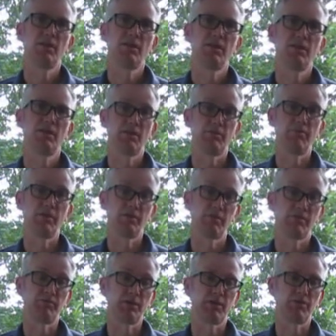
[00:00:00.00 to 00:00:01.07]
uh, the
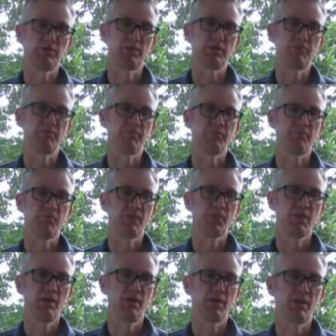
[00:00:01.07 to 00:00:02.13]
Confederacy,
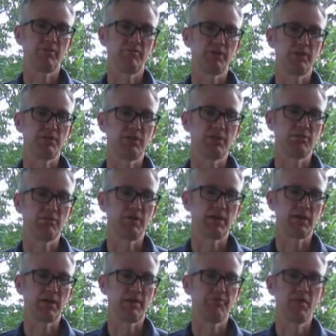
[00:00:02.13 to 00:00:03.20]
uh, Confederate States of
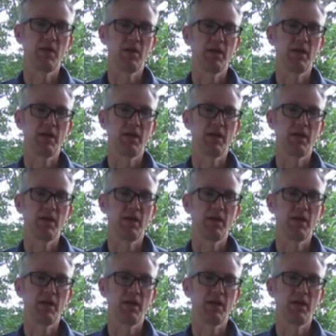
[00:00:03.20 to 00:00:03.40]
America,